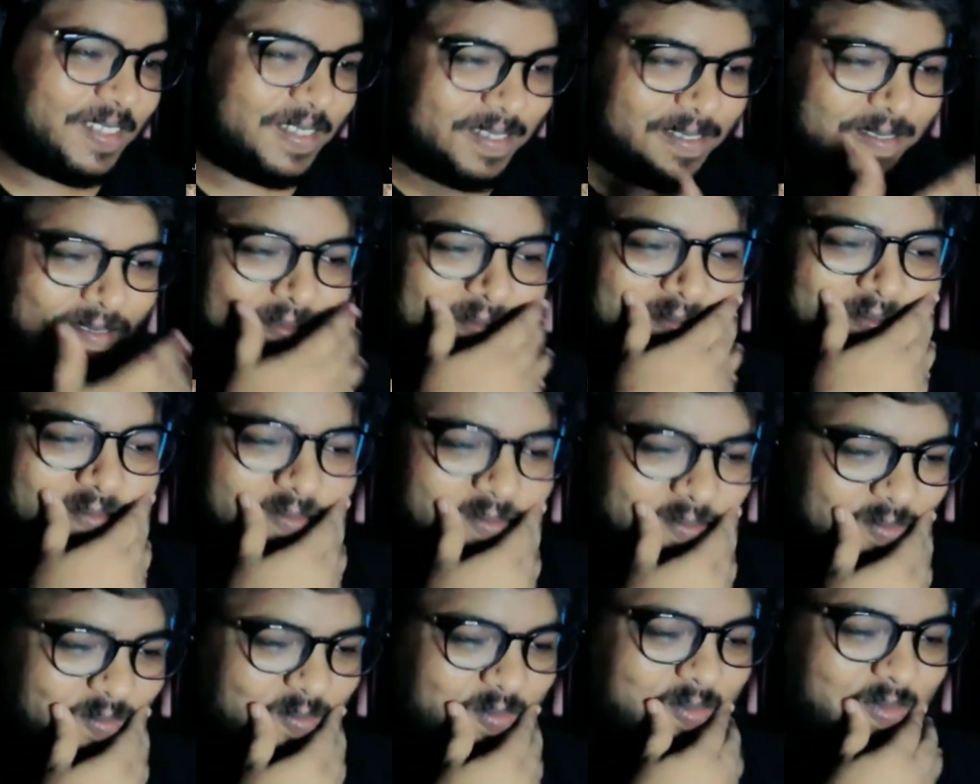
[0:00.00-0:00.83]
Came from the
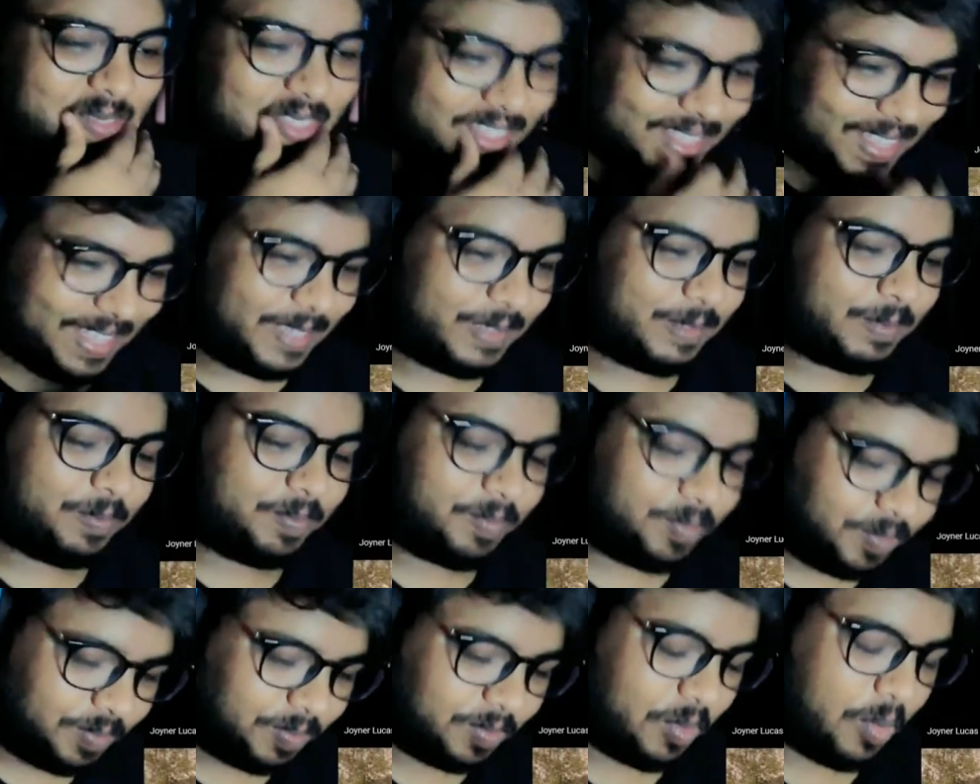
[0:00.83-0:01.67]
bottom and got me a
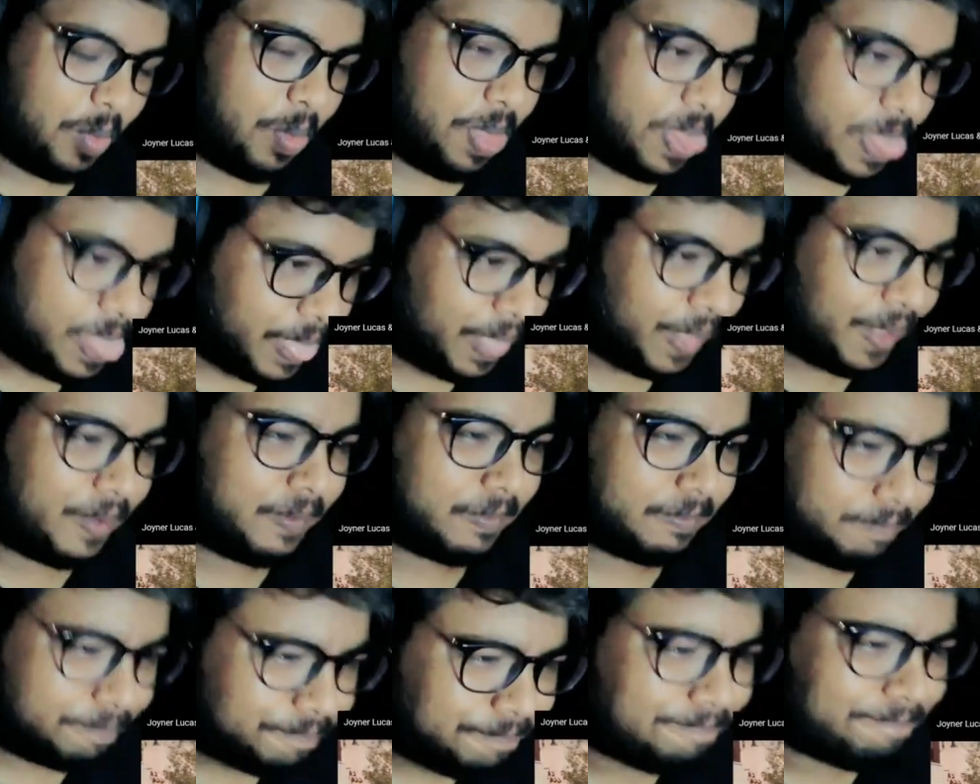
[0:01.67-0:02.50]
check. Bitch, I'm a
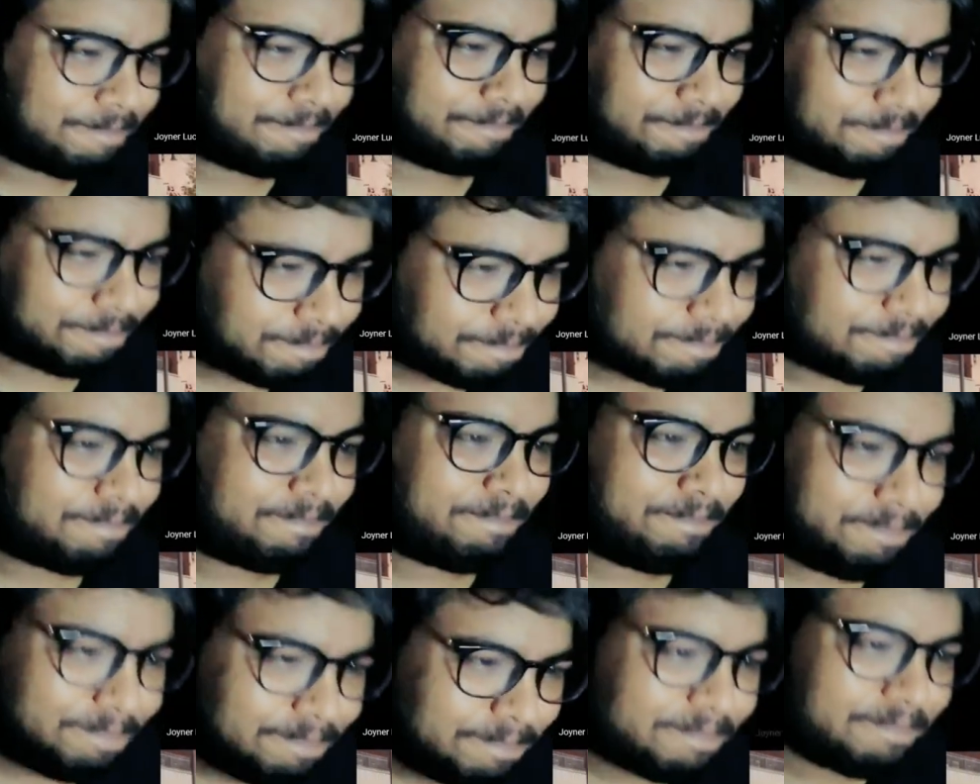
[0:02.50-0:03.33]
threat, I got a
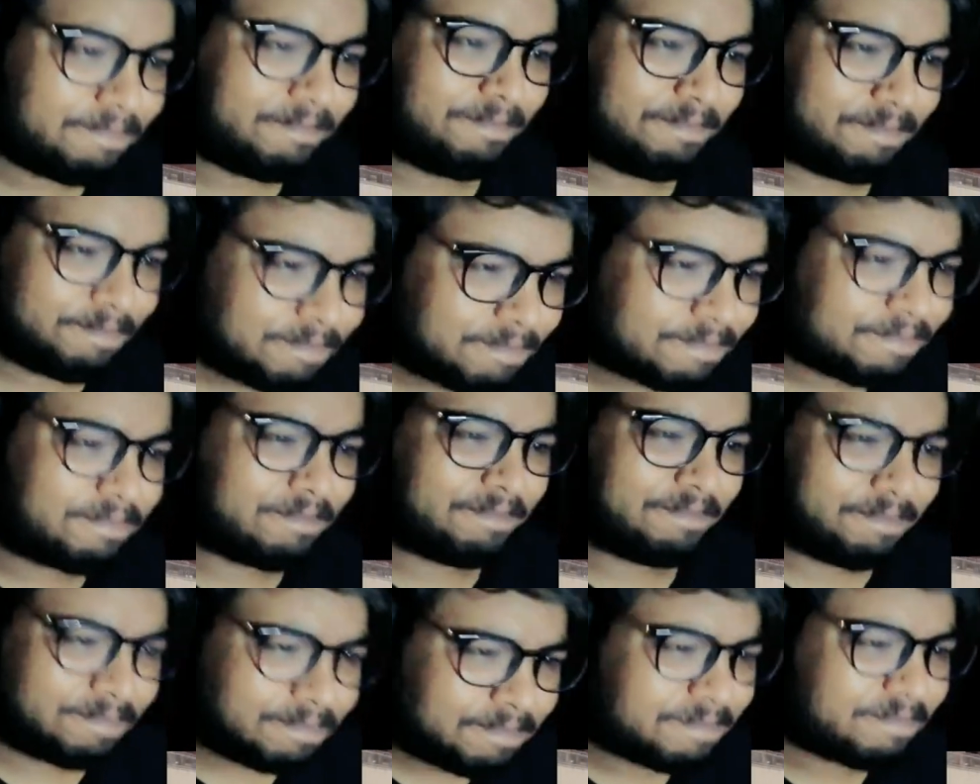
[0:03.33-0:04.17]
flex. You want the
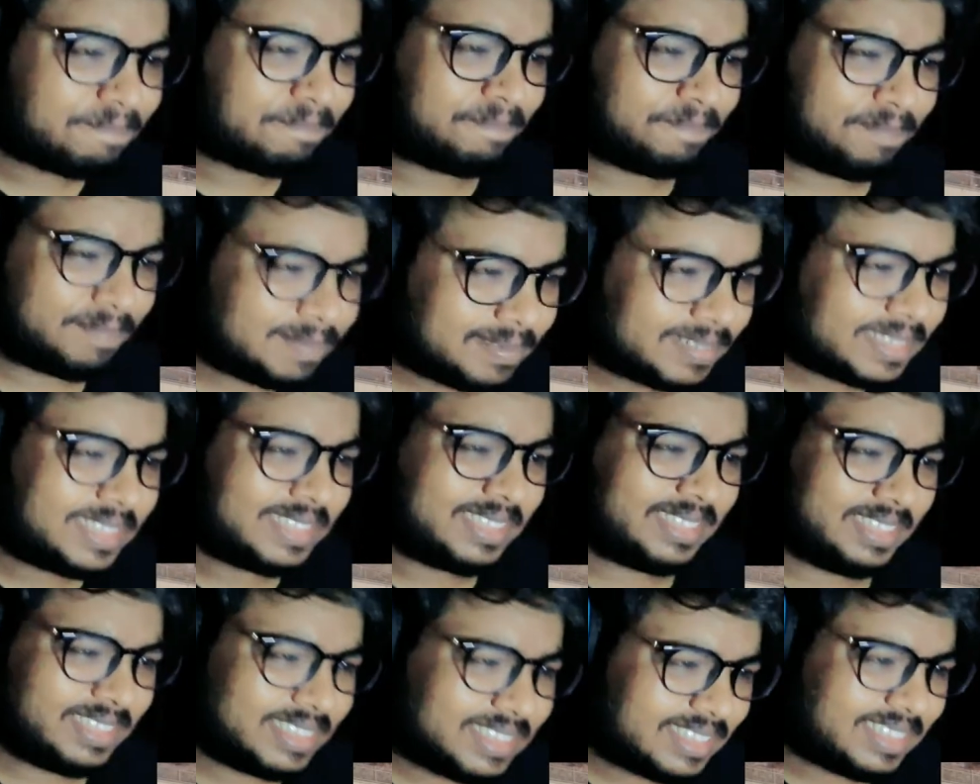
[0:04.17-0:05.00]
crime, but don't know what
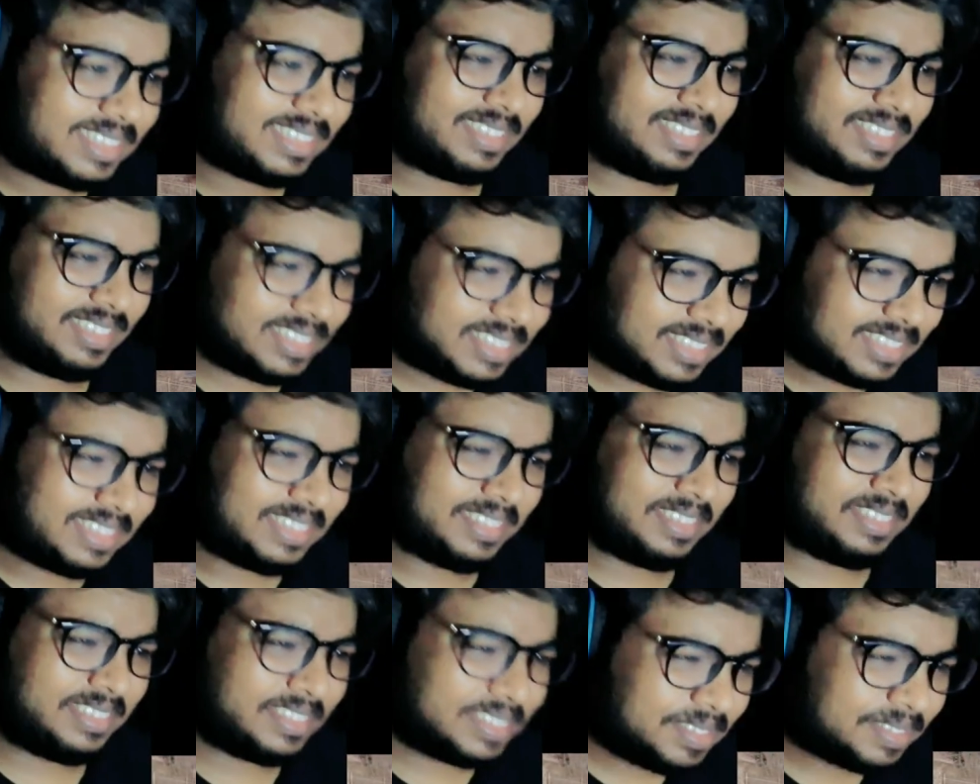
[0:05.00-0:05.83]
it takes. I am
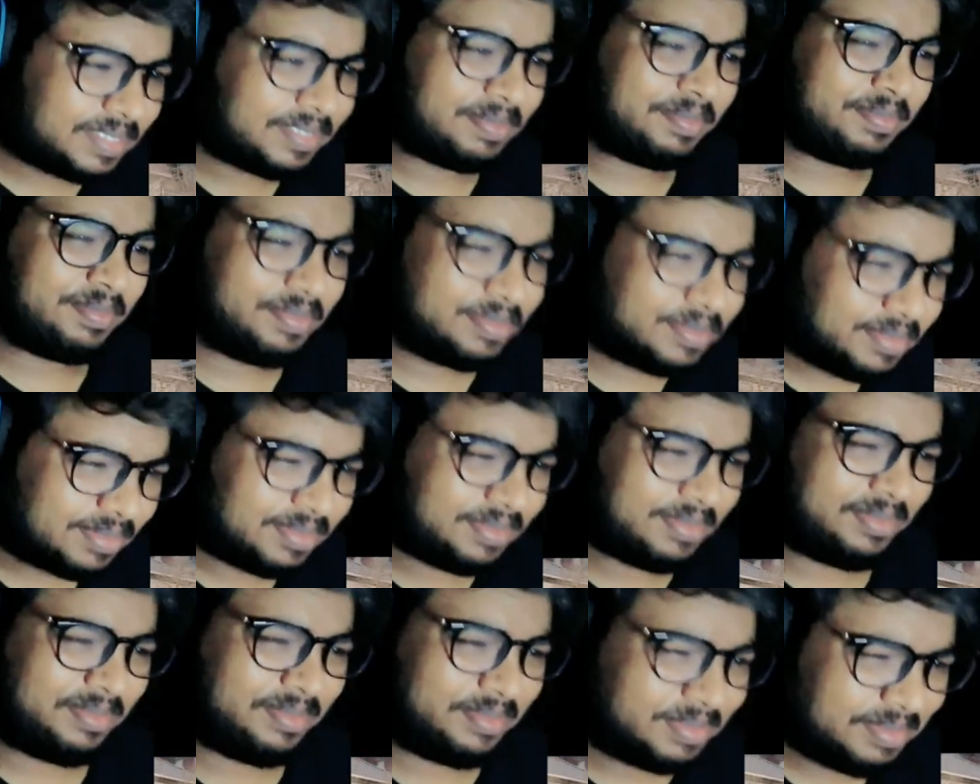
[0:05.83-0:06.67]
built different, I'm not what
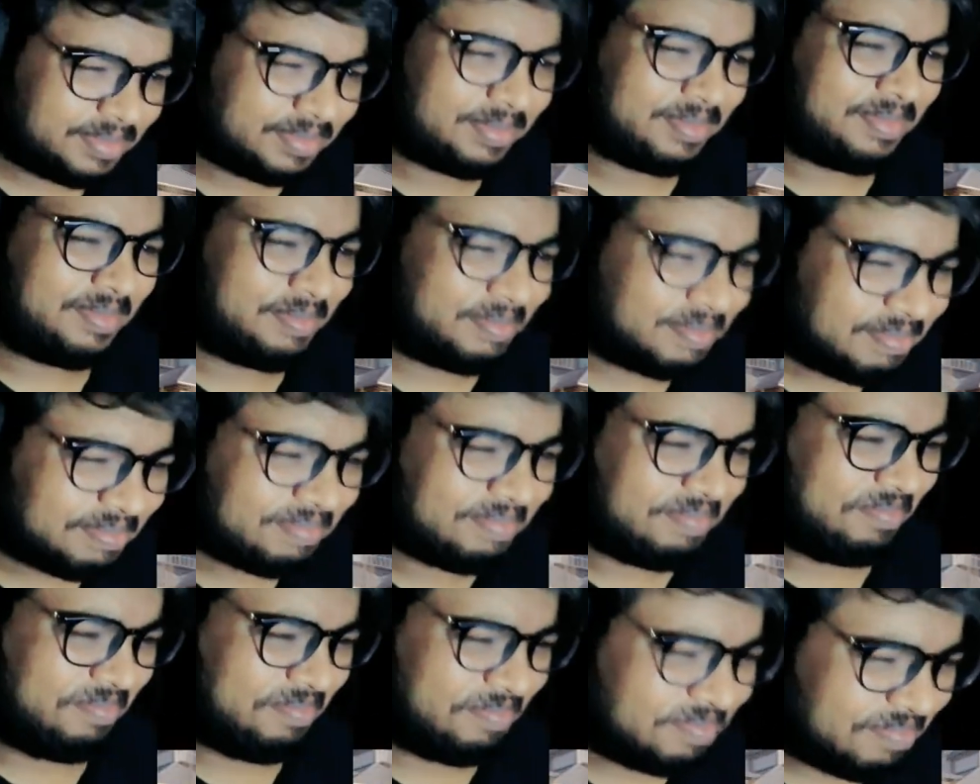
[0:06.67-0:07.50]
you think. I
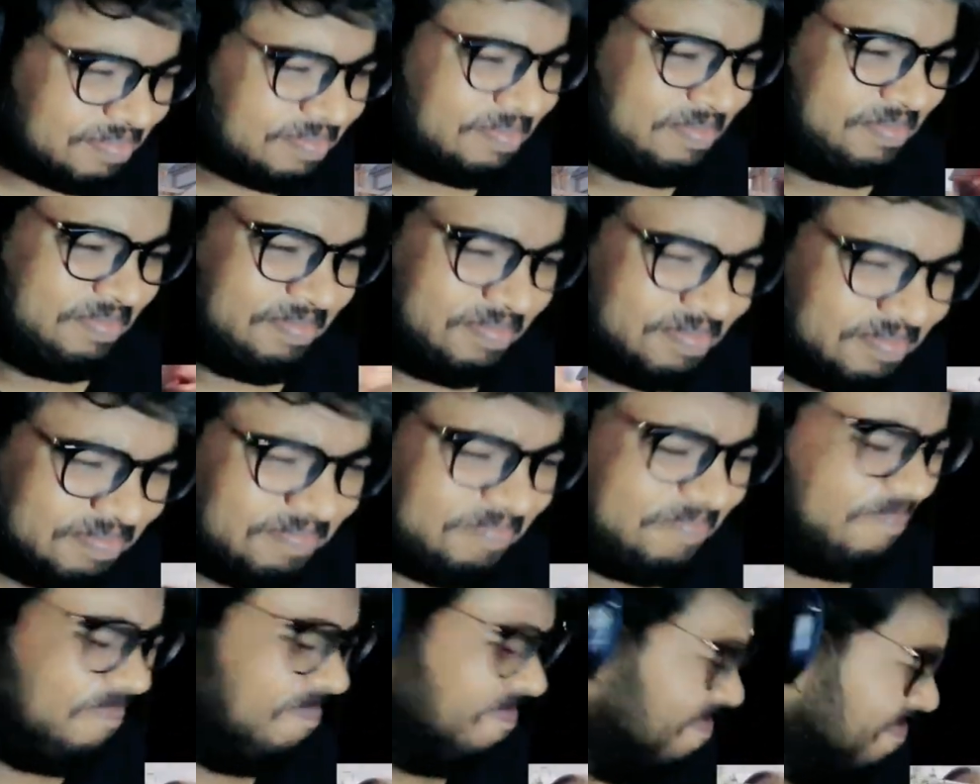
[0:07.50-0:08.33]
cannot lose, I go out
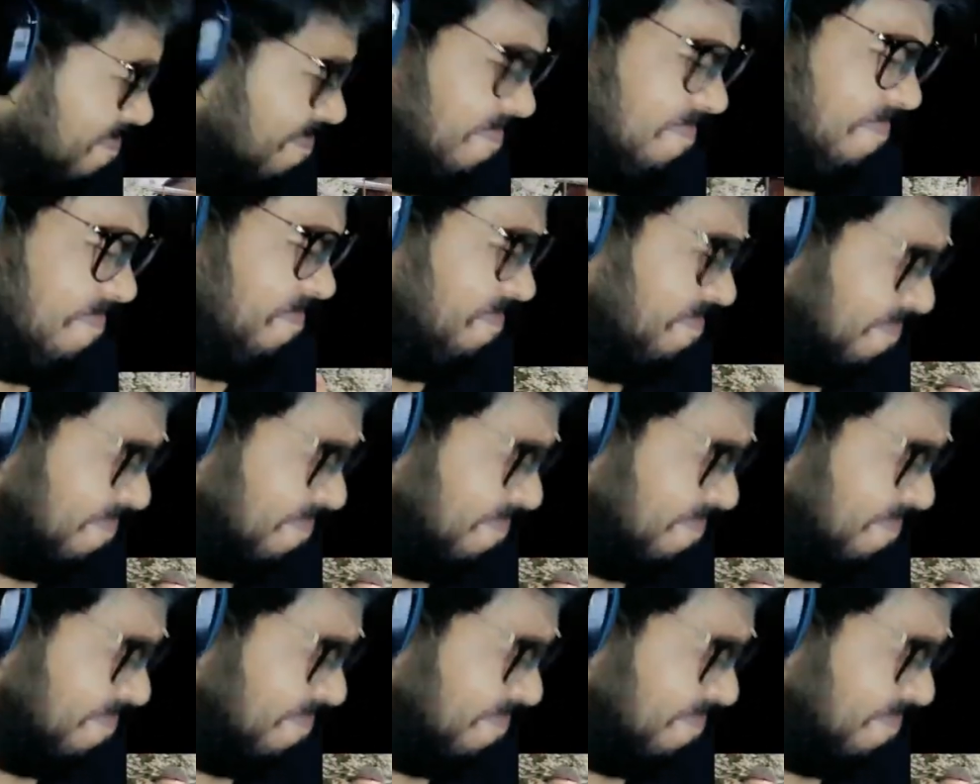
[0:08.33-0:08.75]
with a bang.